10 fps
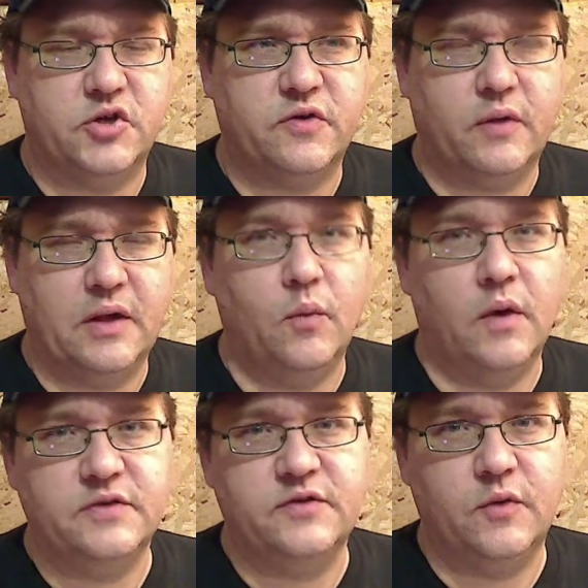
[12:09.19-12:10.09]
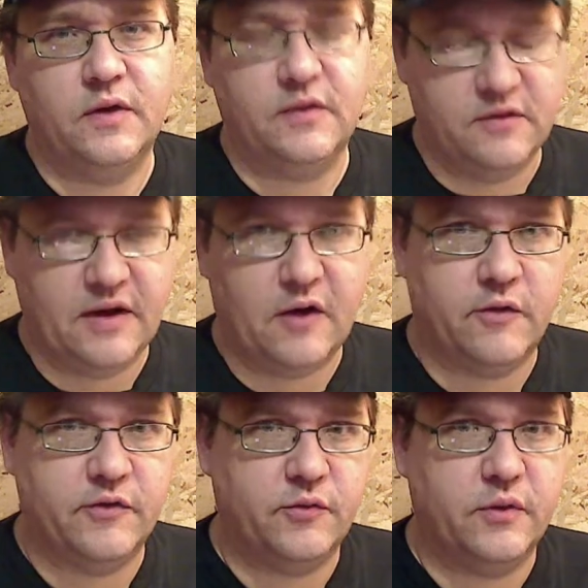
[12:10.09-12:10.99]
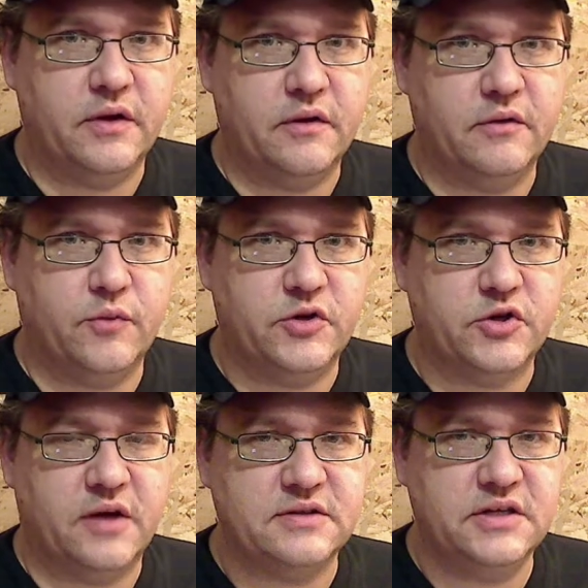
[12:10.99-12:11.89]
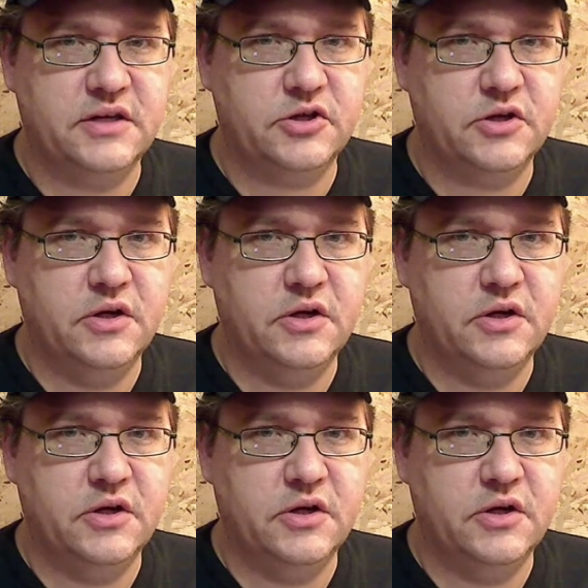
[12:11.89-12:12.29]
So he was doing the Devourers 3 shots each.